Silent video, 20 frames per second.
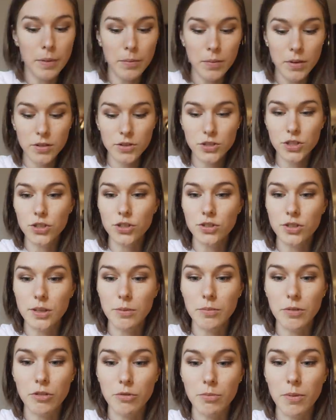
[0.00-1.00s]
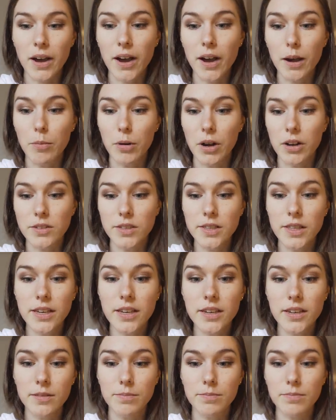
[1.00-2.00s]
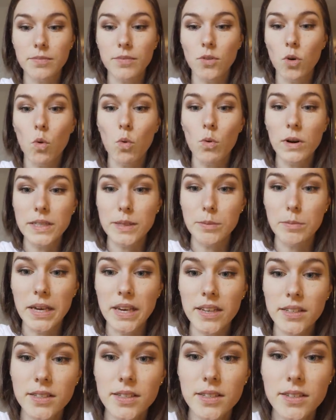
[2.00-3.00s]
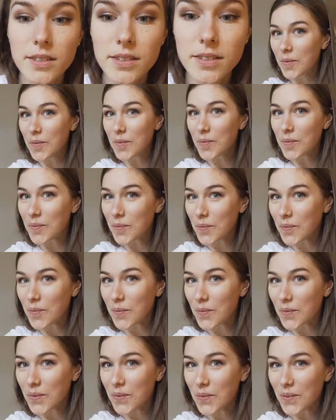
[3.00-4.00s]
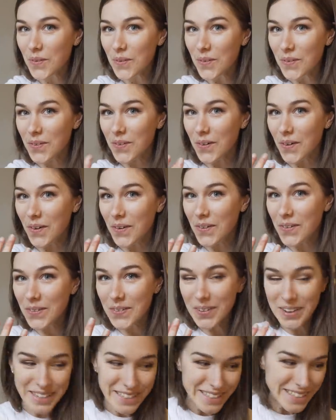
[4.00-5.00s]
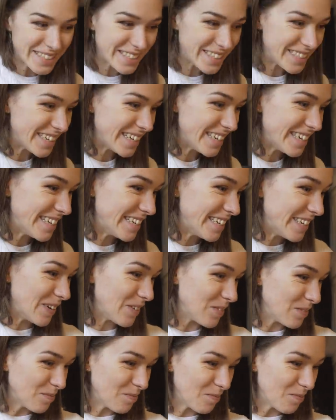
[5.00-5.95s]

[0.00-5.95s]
Maybe I should do something with my eyebrows. They're always a mess. Oh, who is she?